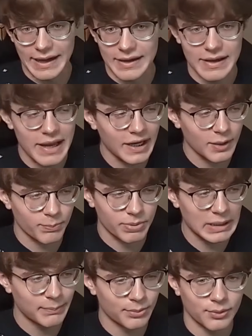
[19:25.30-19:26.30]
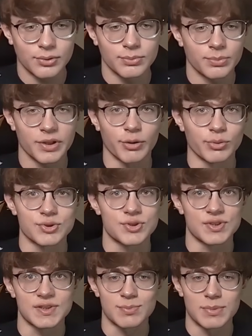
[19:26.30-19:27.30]
naked people, it was
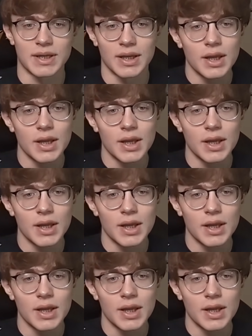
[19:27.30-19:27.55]
just me,